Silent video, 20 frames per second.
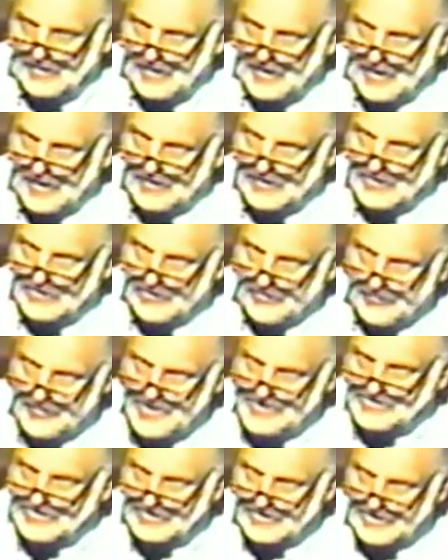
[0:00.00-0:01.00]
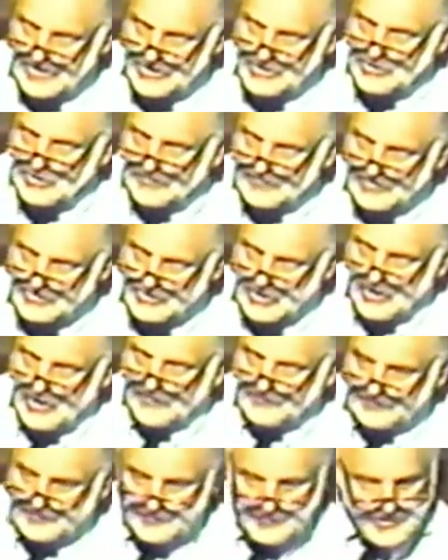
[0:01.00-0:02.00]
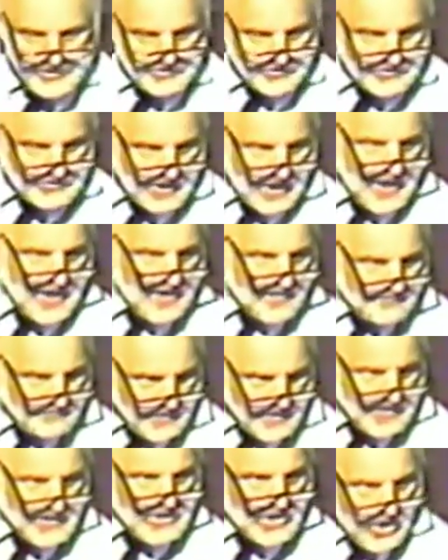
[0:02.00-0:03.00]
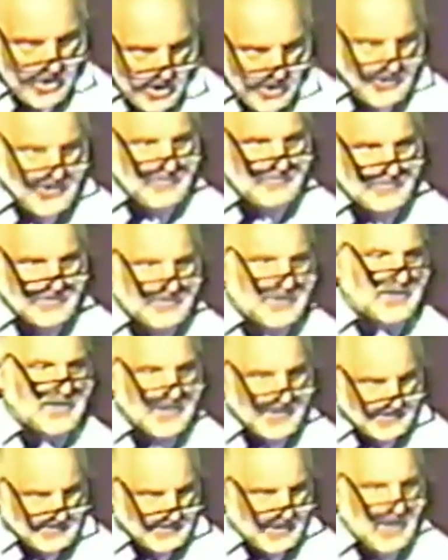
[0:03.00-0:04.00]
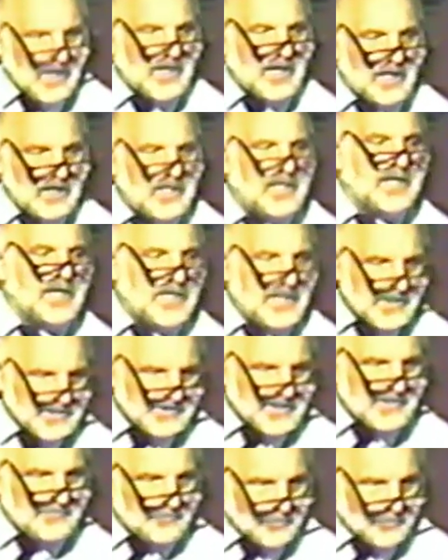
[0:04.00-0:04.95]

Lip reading: and in the recent issue of the Journal for Preachers, I have made an argument that exile is a